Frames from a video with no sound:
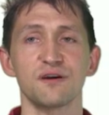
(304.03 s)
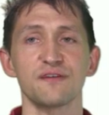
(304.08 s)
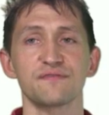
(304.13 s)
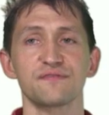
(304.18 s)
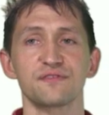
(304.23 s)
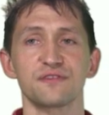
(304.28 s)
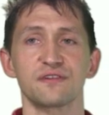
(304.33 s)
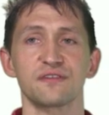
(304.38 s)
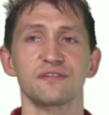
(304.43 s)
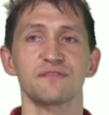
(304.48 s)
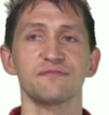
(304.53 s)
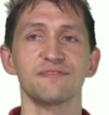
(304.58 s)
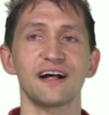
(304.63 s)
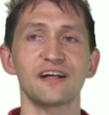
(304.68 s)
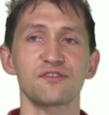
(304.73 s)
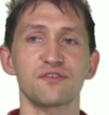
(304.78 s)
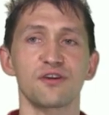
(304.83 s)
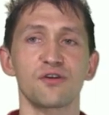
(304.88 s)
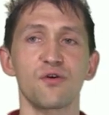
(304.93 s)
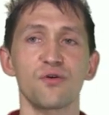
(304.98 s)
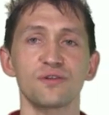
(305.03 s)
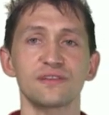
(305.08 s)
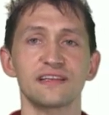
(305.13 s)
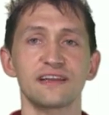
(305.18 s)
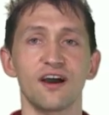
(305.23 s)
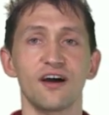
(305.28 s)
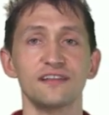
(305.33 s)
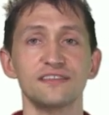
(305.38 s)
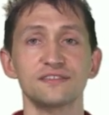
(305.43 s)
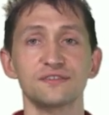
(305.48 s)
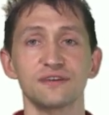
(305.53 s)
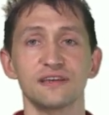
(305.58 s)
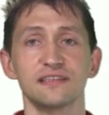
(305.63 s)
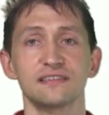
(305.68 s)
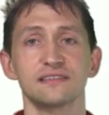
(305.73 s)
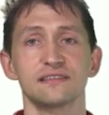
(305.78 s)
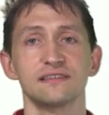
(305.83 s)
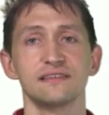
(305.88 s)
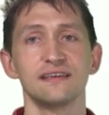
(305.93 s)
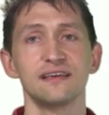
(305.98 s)
buffer while you are holding onto
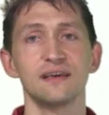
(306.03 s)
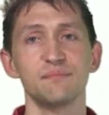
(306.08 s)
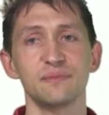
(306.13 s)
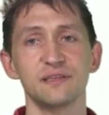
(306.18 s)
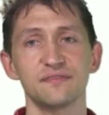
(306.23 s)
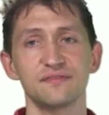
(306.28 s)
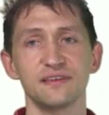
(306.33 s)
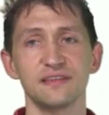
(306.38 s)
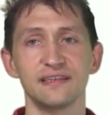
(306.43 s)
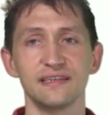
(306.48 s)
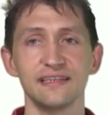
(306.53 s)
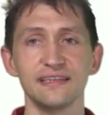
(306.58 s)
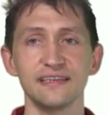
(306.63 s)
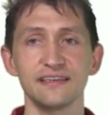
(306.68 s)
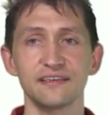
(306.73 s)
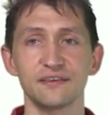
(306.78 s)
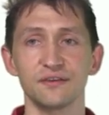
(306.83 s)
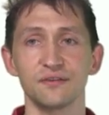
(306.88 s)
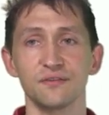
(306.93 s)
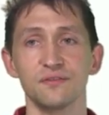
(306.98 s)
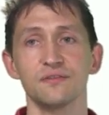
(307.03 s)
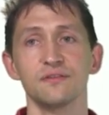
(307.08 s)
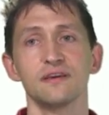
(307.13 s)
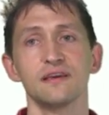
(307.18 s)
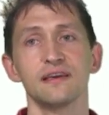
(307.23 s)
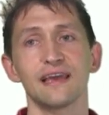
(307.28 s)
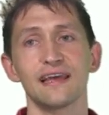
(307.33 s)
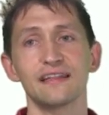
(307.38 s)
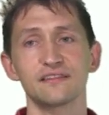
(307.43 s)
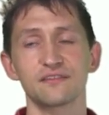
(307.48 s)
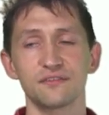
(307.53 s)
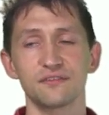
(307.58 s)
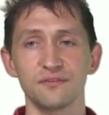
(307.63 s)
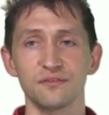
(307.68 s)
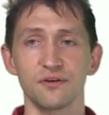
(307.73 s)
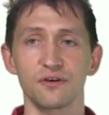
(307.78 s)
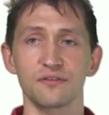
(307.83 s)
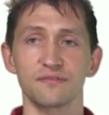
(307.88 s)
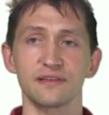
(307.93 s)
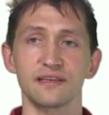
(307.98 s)
it, between D Q and
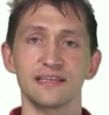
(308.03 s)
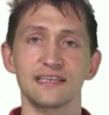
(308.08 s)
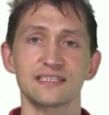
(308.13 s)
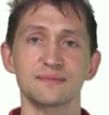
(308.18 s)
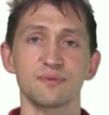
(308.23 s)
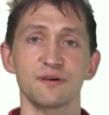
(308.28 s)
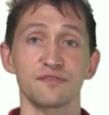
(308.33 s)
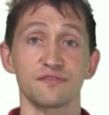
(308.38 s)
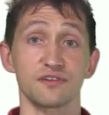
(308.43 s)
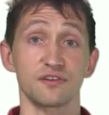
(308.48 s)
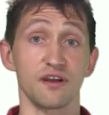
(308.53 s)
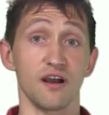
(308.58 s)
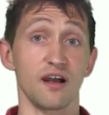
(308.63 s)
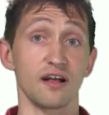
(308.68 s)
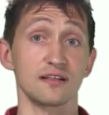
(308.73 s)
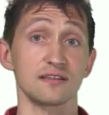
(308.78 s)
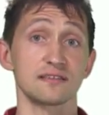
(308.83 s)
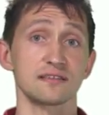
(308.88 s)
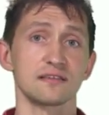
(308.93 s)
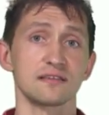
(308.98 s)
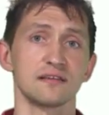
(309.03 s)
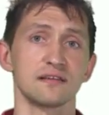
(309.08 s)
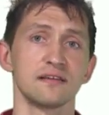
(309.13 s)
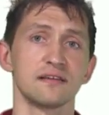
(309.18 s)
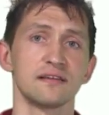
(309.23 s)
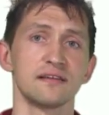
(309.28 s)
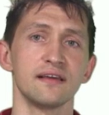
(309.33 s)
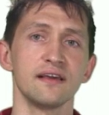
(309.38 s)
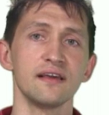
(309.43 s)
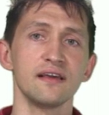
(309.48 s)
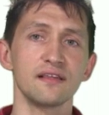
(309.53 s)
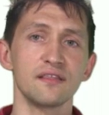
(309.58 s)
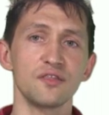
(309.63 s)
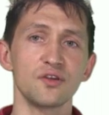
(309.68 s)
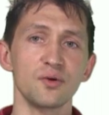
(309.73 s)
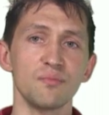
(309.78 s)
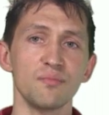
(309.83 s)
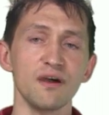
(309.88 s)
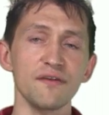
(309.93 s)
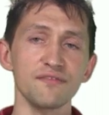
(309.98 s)
Q or release buffer calls.
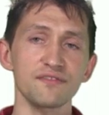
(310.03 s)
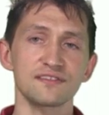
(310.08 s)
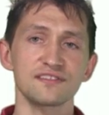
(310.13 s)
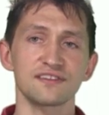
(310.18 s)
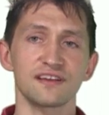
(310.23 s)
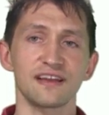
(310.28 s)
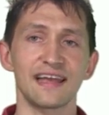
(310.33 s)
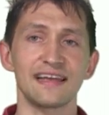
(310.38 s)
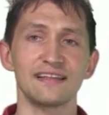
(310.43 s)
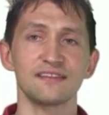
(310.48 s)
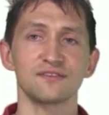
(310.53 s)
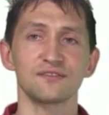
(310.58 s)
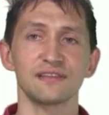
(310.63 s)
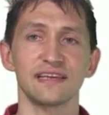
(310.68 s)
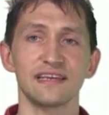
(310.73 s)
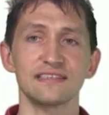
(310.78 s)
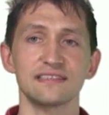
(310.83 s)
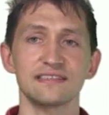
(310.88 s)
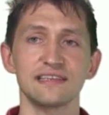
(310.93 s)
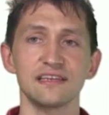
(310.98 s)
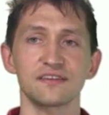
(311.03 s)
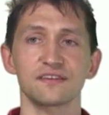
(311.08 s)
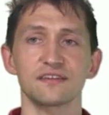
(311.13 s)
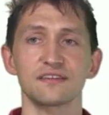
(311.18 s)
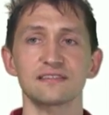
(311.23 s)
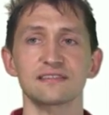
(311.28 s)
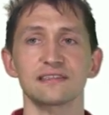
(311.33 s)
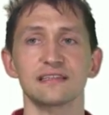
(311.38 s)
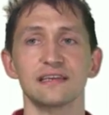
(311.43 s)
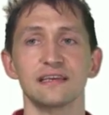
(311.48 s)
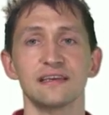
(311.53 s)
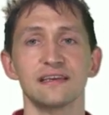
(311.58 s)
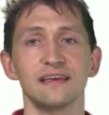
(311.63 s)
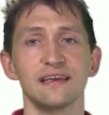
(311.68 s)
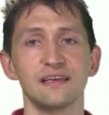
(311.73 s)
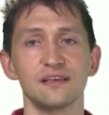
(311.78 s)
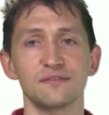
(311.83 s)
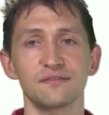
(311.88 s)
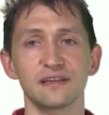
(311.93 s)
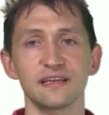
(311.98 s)
Though buffers are handled asynchronously,
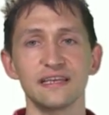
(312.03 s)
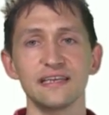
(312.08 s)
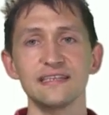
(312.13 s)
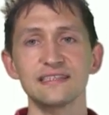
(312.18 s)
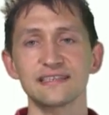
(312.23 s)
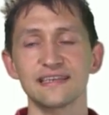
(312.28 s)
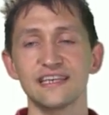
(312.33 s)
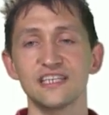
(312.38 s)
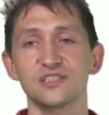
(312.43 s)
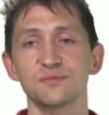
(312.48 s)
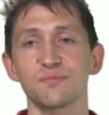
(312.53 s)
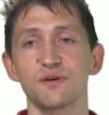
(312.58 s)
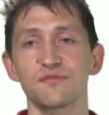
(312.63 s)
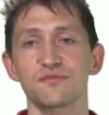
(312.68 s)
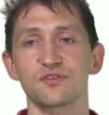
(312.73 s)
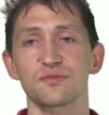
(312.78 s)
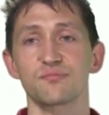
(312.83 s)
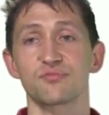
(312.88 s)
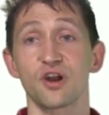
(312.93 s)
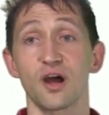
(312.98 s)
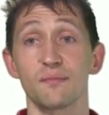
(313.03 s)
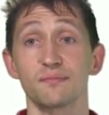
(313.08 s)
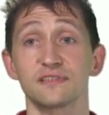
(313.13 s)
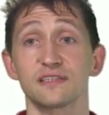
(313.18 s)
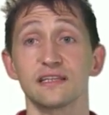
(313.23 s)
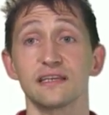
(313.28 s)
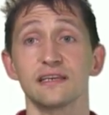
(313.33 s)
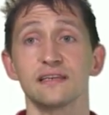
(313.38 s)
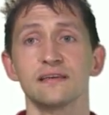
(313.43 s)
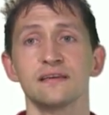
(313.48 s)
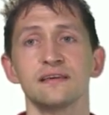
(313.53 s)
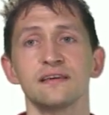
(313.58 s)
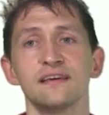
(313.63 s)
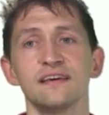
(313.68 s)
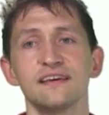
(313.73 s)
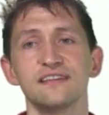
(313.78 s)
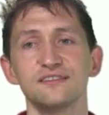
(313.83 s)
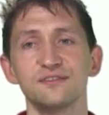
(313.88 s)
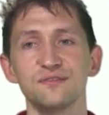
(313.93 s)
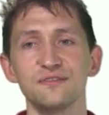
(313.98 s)
release each buffer promptly.
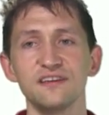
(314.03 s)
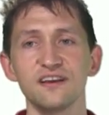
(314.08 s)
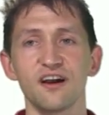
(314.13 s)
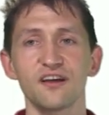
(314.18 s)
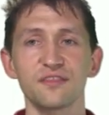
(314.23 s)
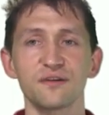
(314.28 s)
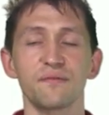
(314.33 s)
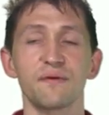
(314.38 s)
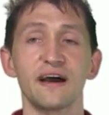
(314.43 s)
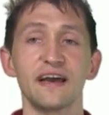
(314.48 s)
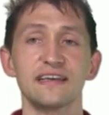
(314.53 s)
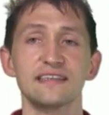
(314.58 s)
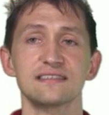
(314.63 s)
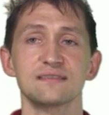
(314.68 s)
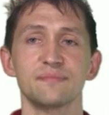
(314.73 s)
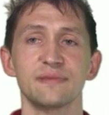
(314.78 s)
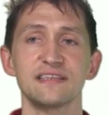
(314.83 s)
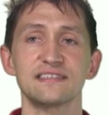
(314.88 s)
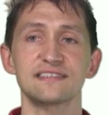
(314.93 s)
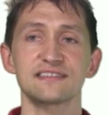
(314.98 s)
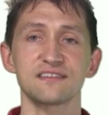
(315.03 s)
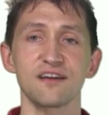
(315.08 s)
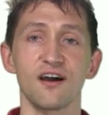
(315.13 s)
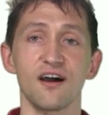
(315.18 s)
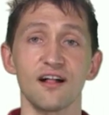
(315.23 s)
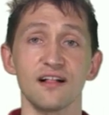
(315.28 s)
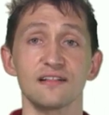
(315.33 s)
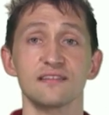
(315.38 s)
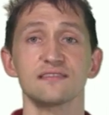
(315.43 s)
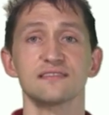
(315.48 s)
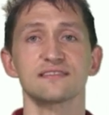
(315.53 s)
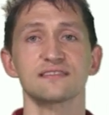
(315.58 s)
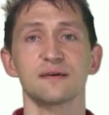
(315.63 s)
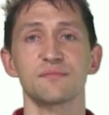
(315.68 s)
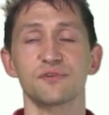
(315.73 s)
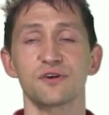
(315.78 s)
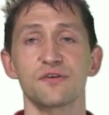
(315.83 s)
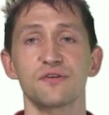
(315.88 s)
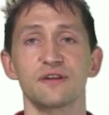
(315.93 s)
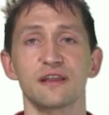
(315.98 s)
Doing otherwise may stall
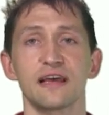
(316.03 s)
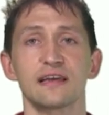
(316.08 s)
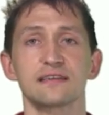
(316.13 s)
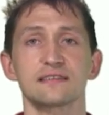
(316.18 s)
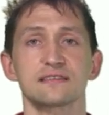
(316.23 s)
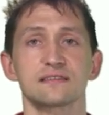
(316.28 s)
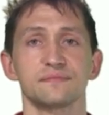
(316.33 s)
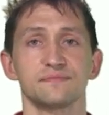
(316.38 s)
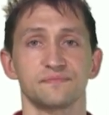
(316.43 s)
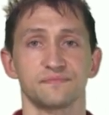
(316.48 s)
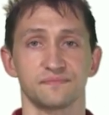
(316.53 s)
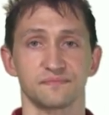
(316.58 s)
some codecs.